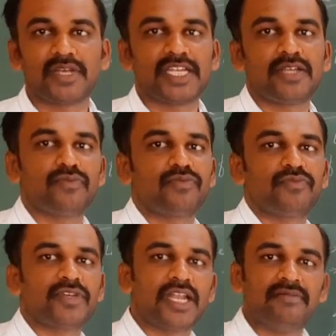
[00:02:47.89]

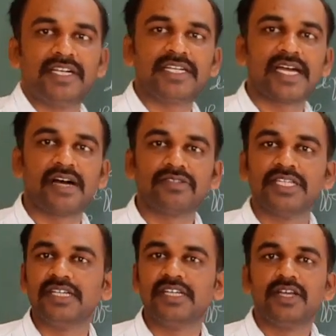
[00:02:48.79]
Many element have
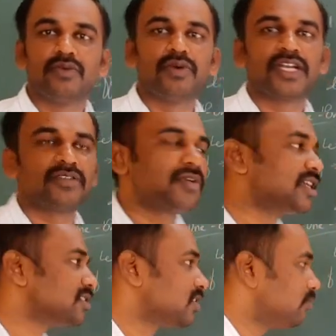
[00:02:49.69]
the one
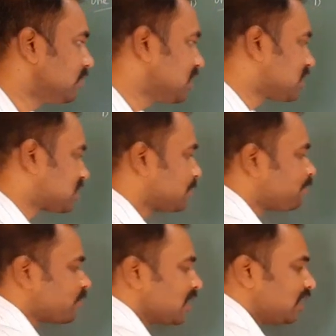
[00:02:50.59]
image. Yes.